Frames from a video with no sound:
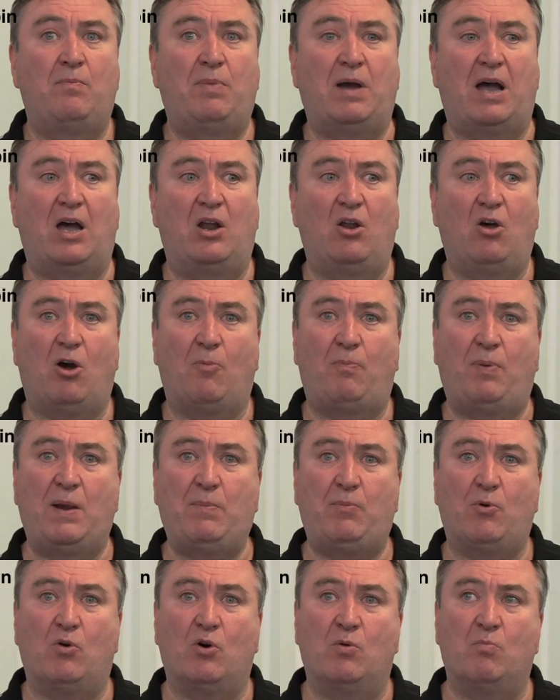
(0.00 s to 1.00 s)
But a lot of
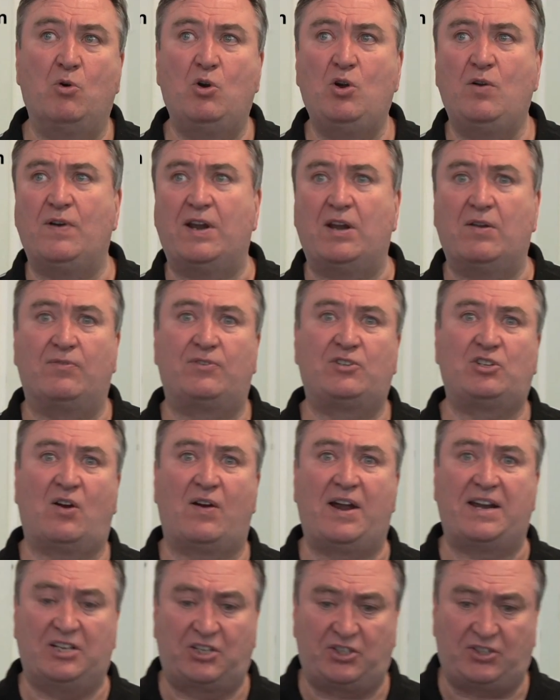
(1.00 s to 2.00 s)
people are moving and
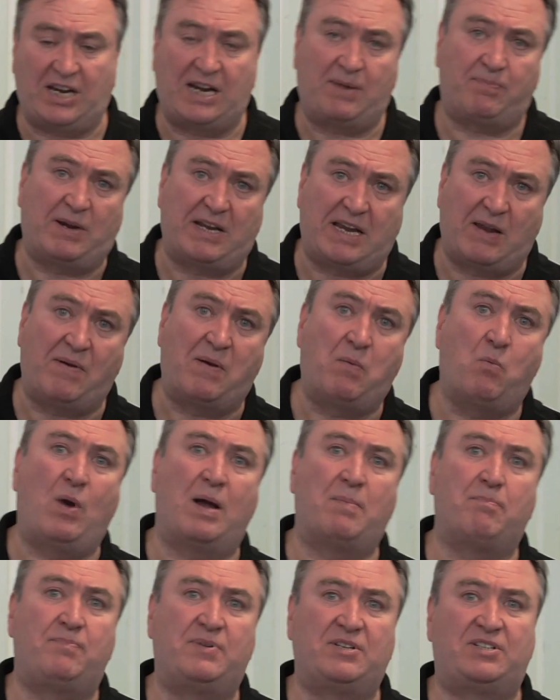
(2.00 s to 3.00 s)
showing a stick, but they're in
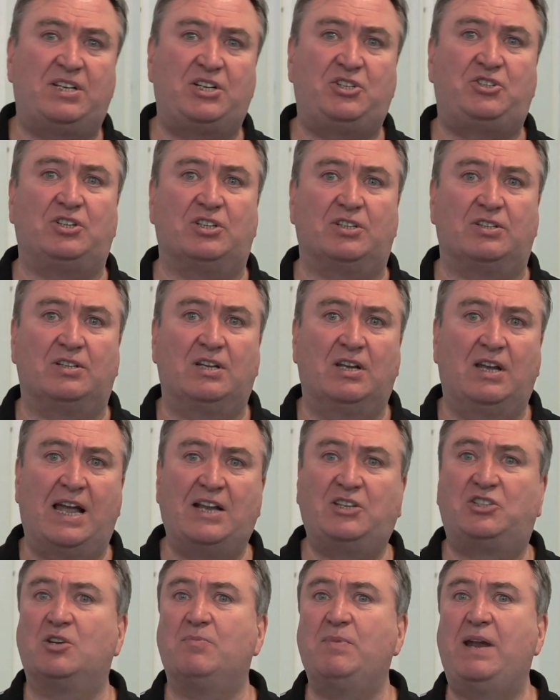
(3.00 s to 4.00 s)
one position.
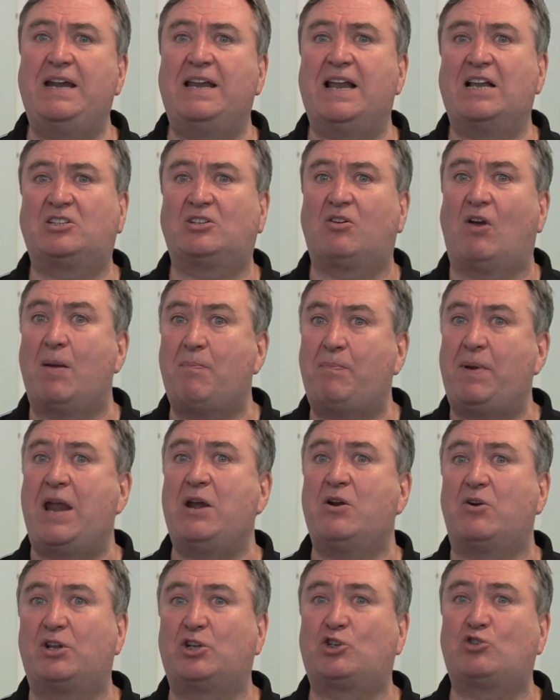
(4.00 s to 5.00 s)
And to me, that's like
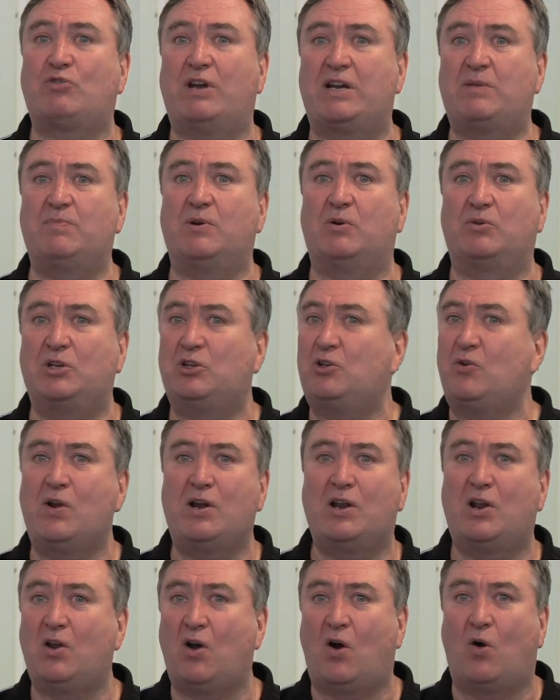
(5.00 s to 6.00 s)
being on a treadmill. You're
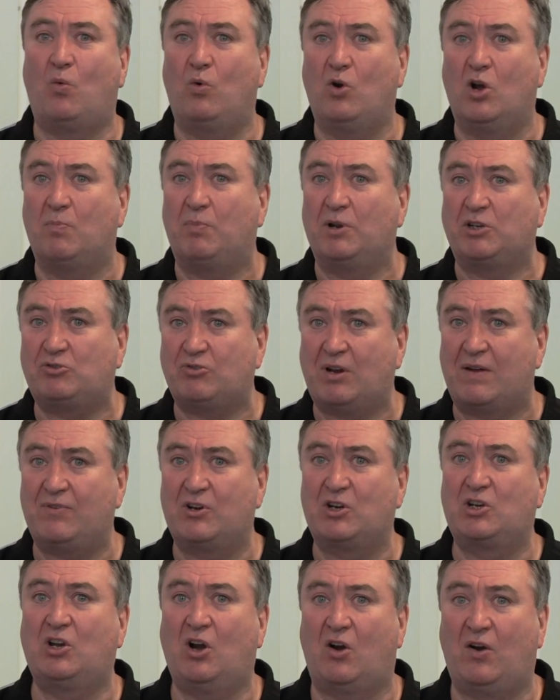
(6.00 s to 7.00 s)
doing a lot of work, but you
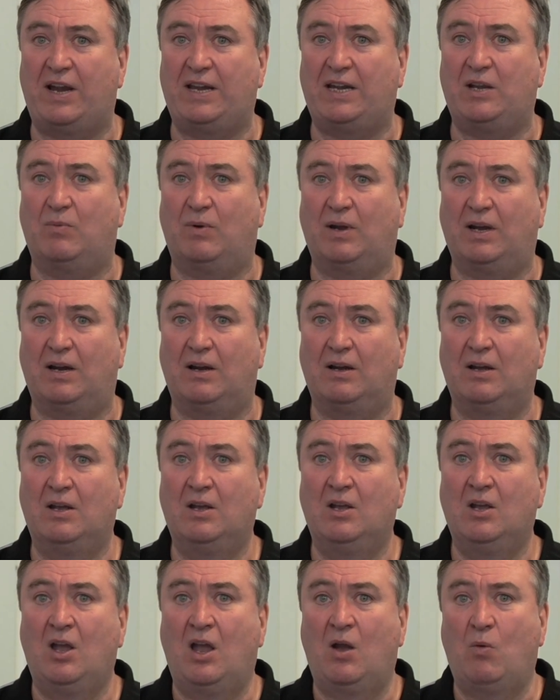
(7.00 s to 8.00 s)
haven't got anywhere.
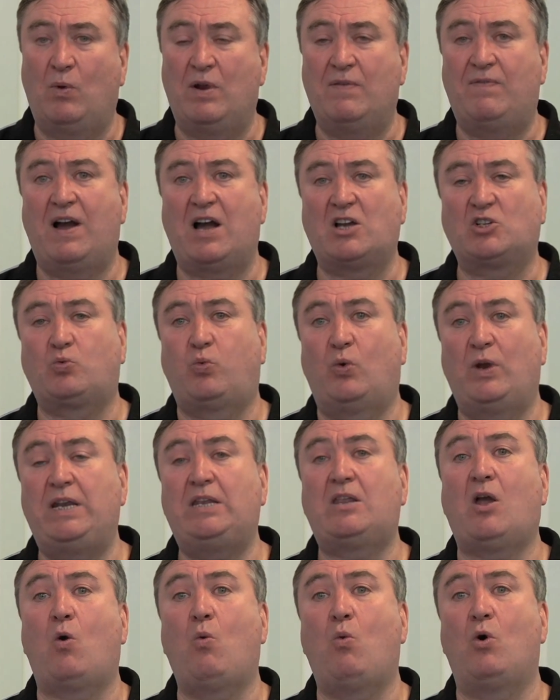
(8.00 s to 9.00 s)
With us, we
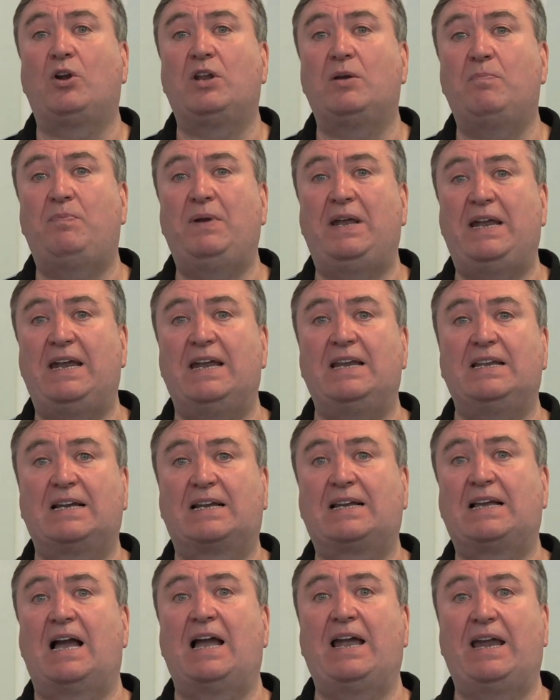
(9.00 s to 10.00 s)
don't want to be in the
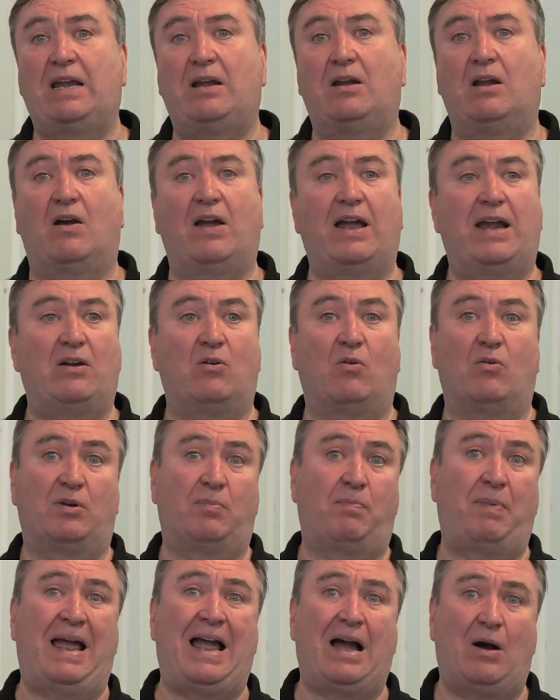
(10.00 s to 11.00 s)
cutting line or
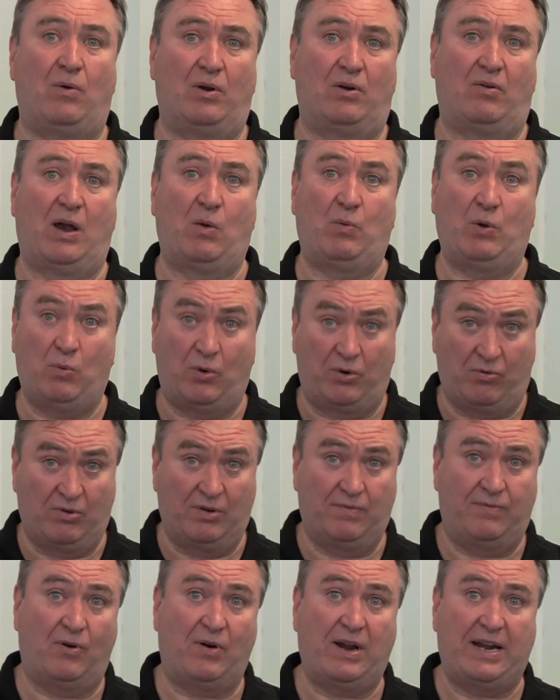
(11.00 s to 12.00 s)
the power line. We want
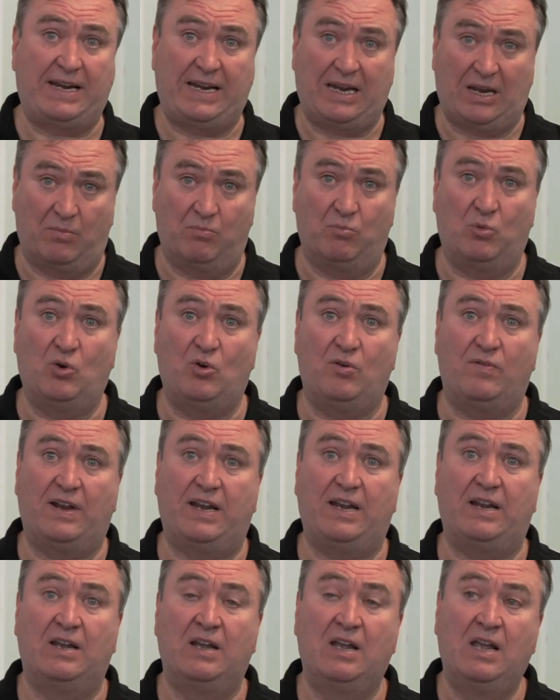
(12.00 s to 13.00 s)
to avoid it and move
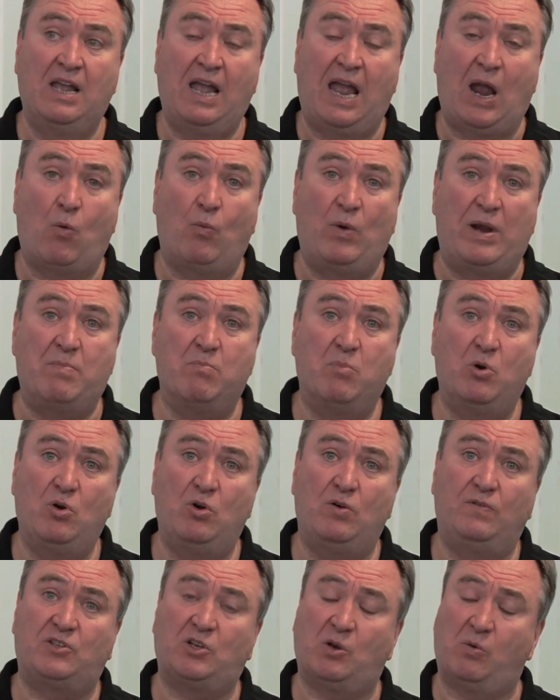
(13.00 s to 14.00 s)
it. And we
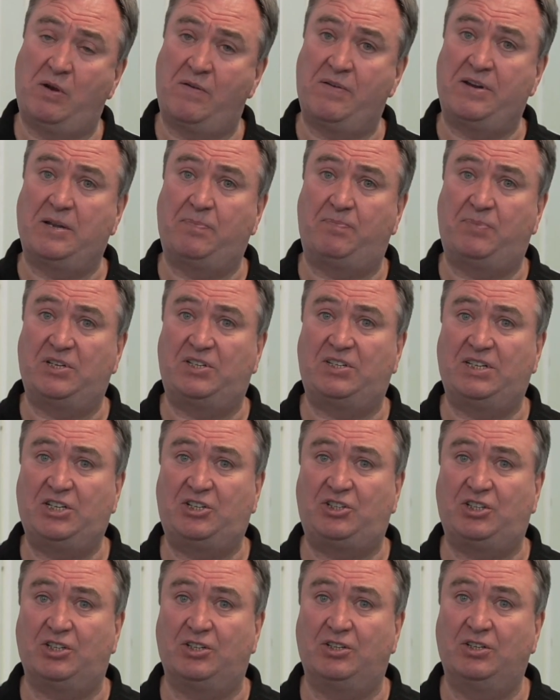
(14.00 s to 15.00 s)
move so we're in a
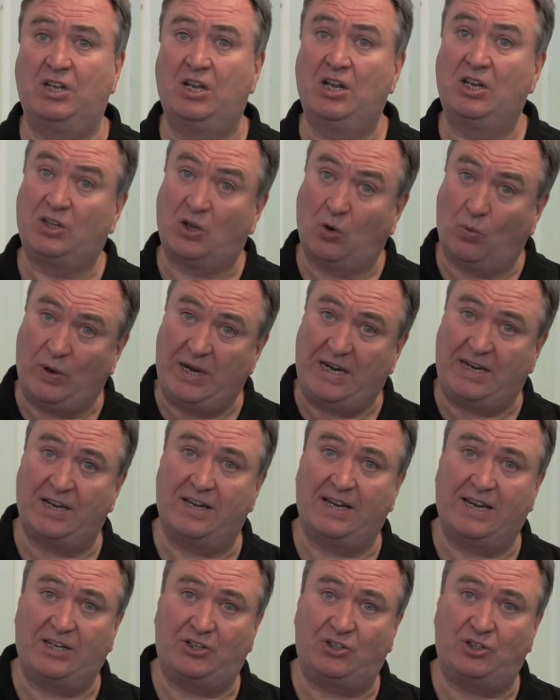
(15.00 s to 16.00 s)
position that we
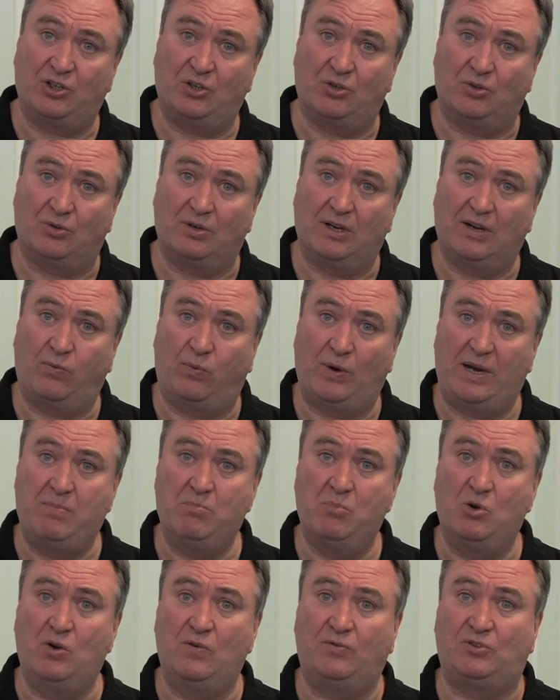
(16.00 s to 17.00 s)
can hit you. If we
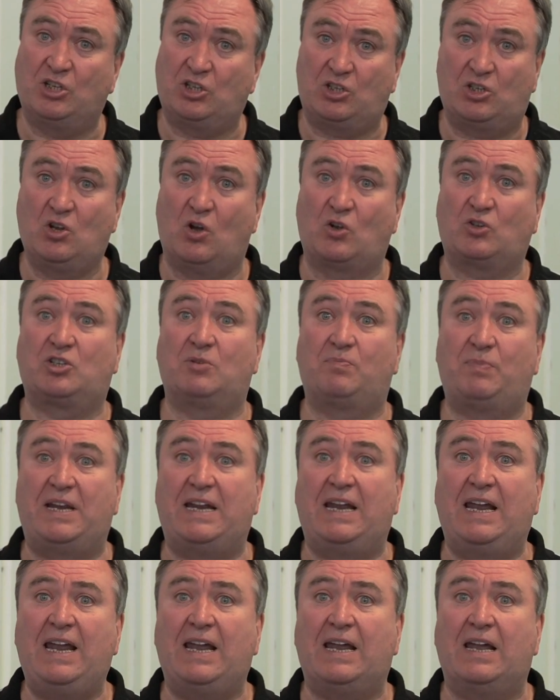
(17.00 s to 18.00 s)
move just not to
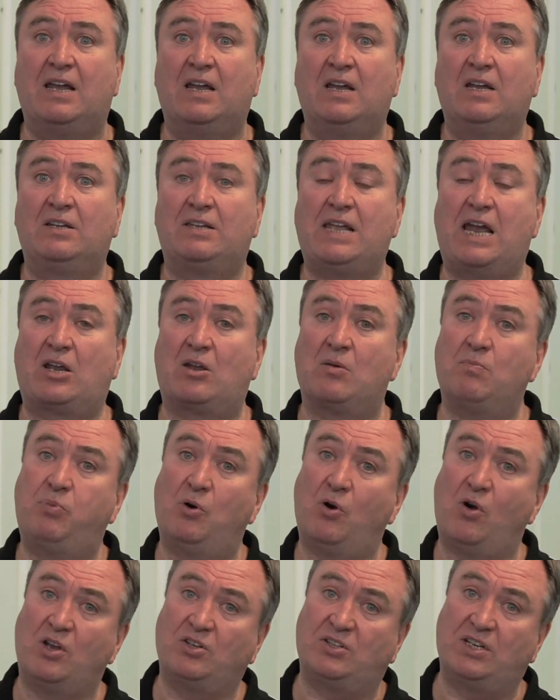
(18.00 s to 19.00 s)
be hit, that can
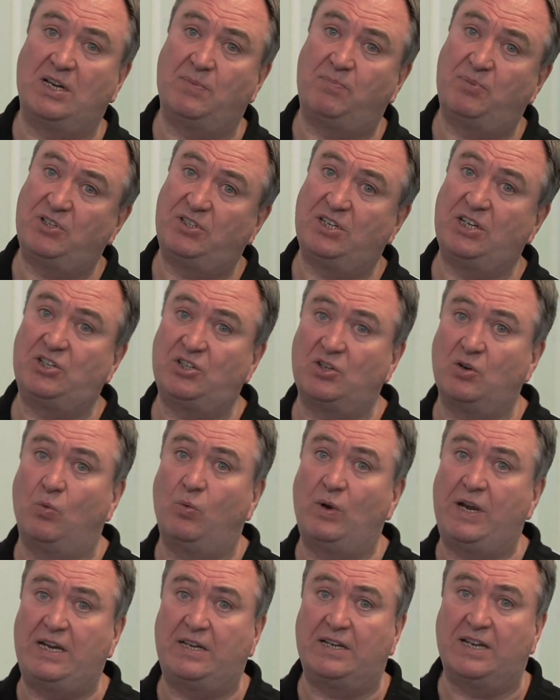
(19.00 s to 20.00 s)
put us in a position
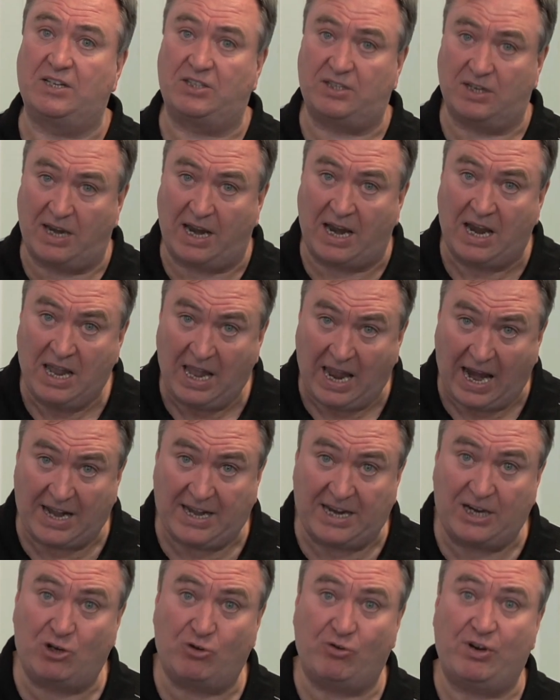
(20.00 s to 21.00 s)
of weakness
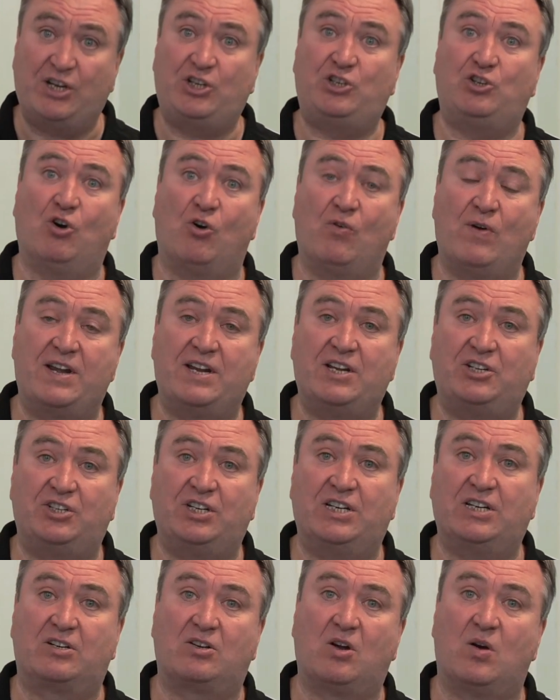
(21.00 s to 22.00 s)
and increase your
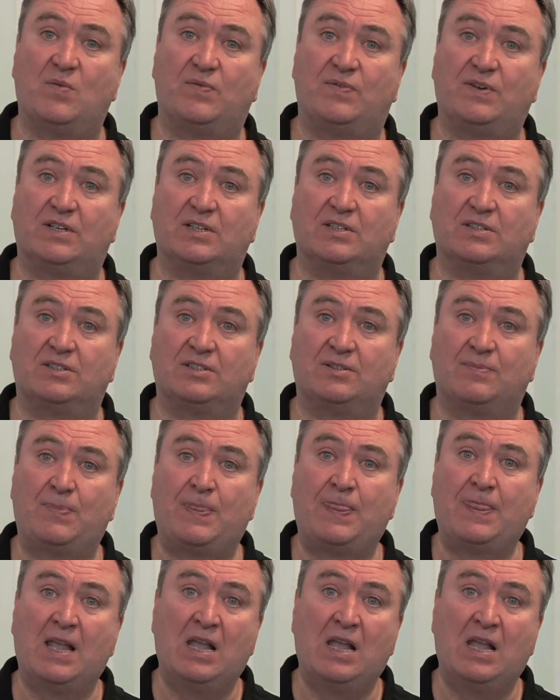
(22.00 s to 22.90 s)
energy and confidence.